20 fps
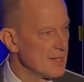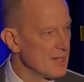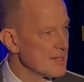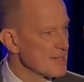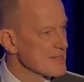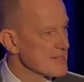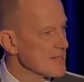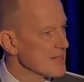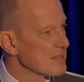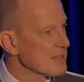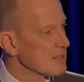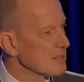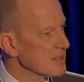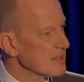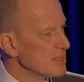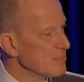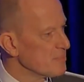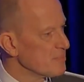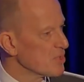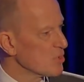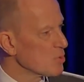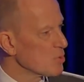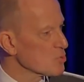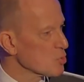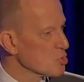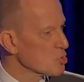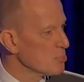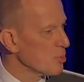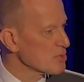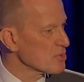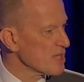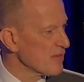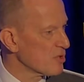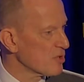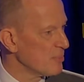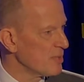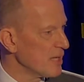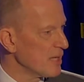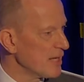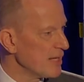Secondly, because those bonds have to
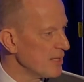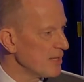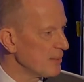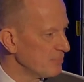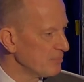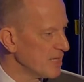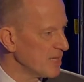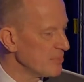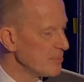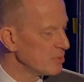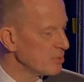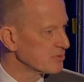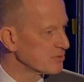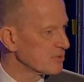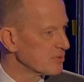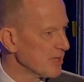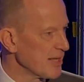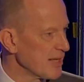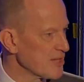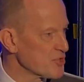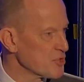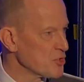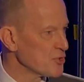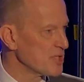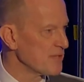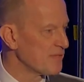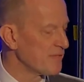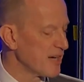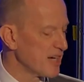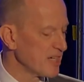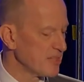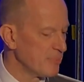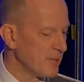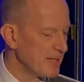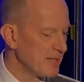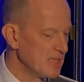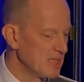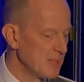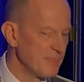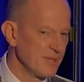be labeled and certified by
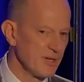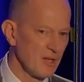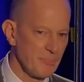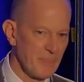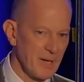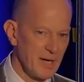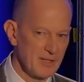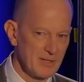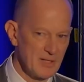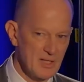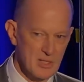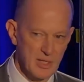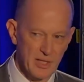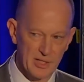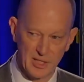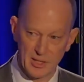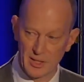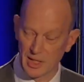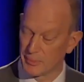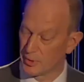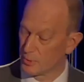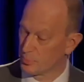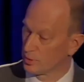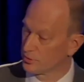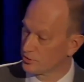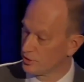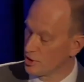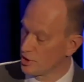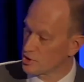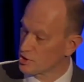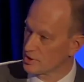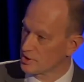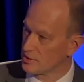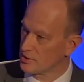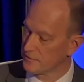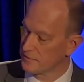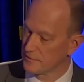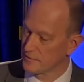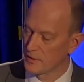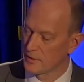independent parties like the Climate Bond
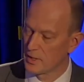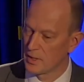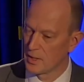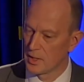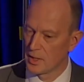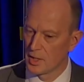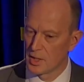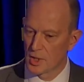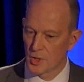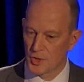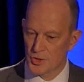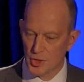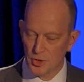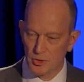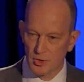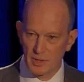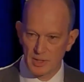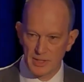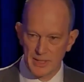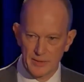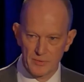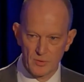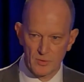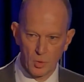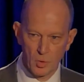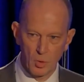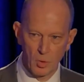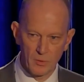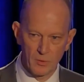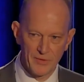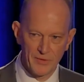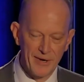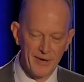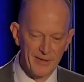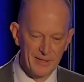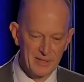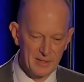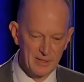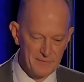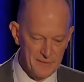Initiative, suddenly the whole
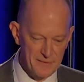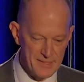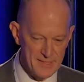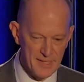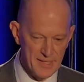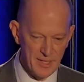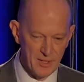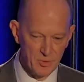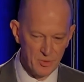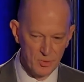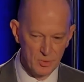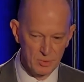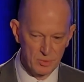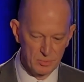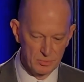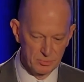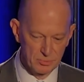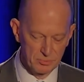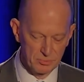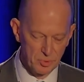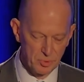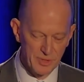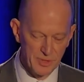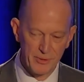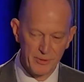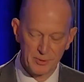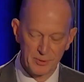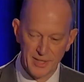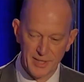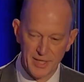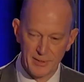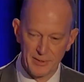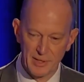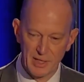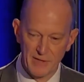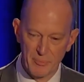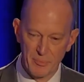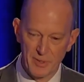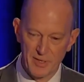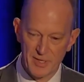narrative started to narrow down, and
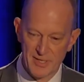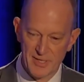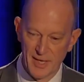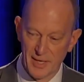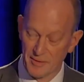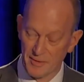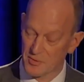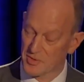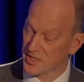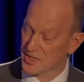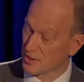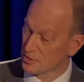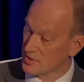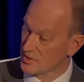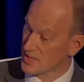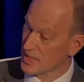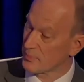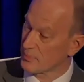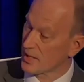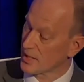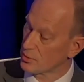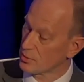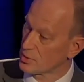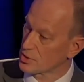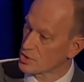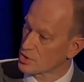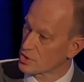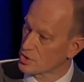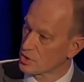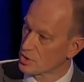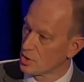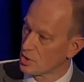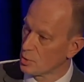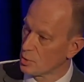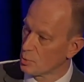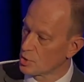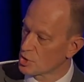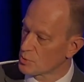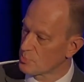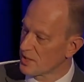everybody started to talk the same language,
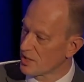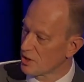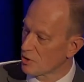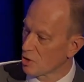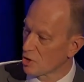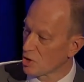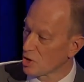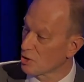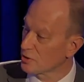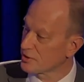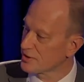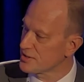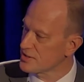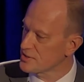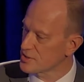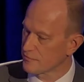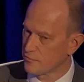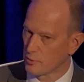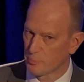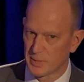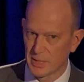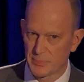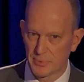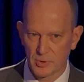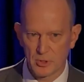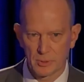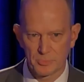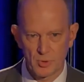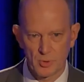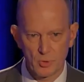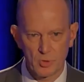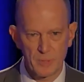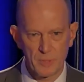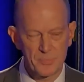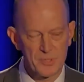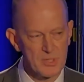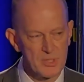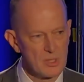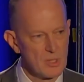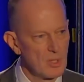which made it a lot easier for people to come to
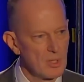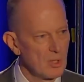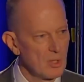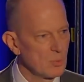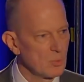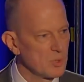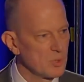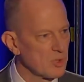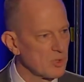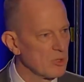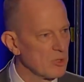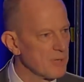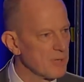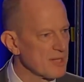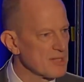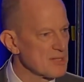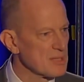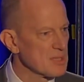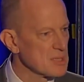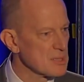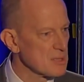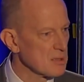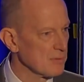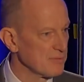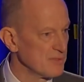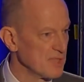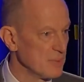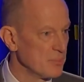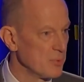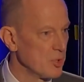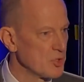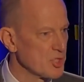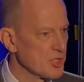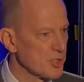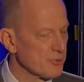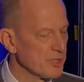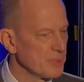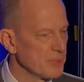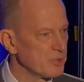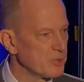grips with the complexities of the emerging
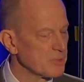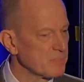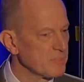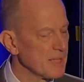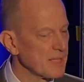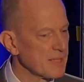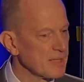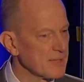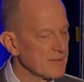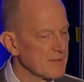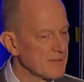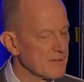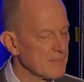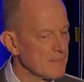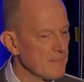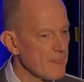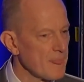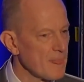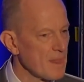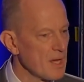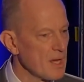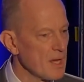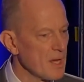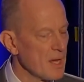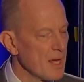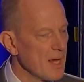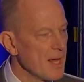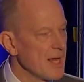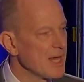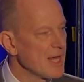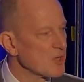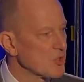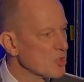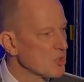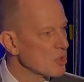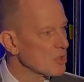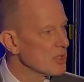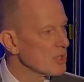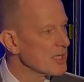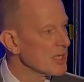green bond market. And
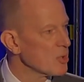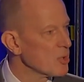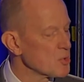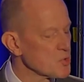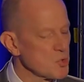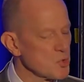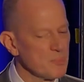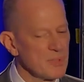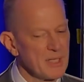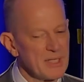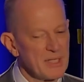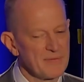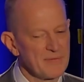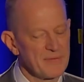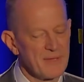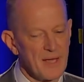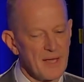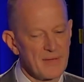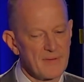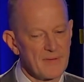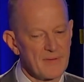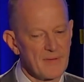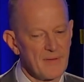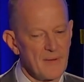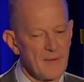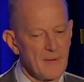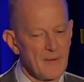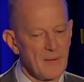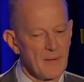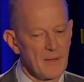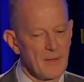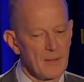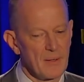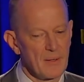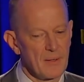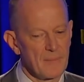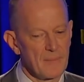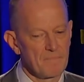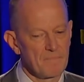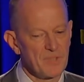thirdly, I also believe that
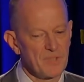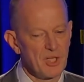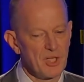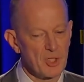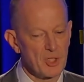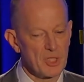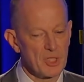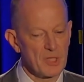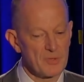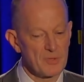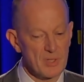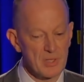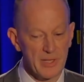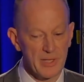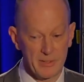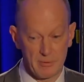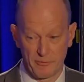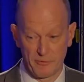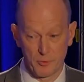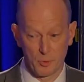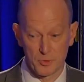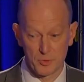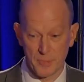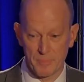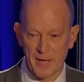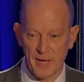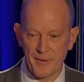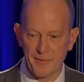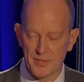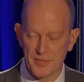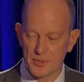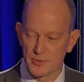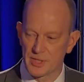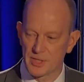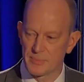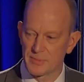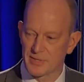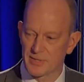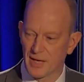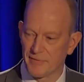initiatives like, of course, the Paris
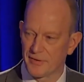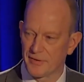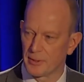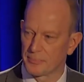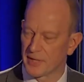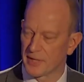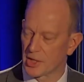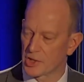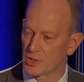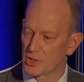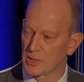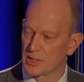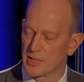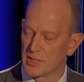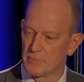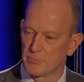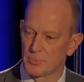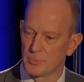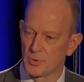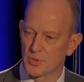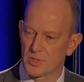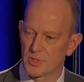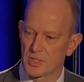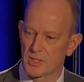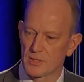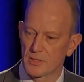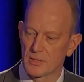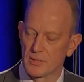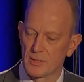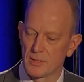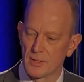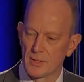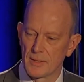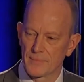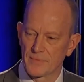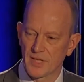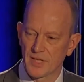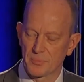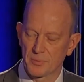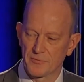Agreement have helped actually in boosting
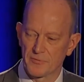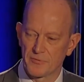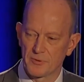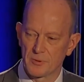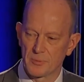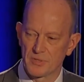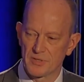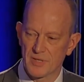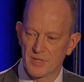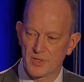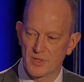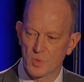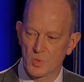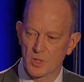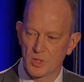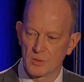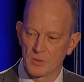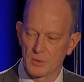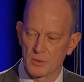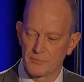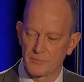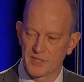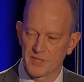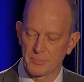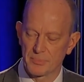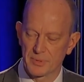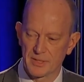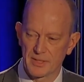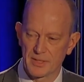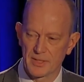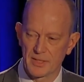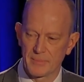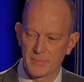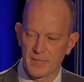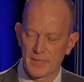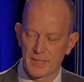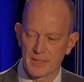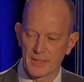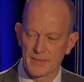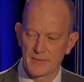that performance as well of that particular
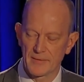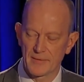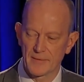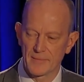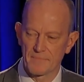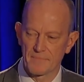market.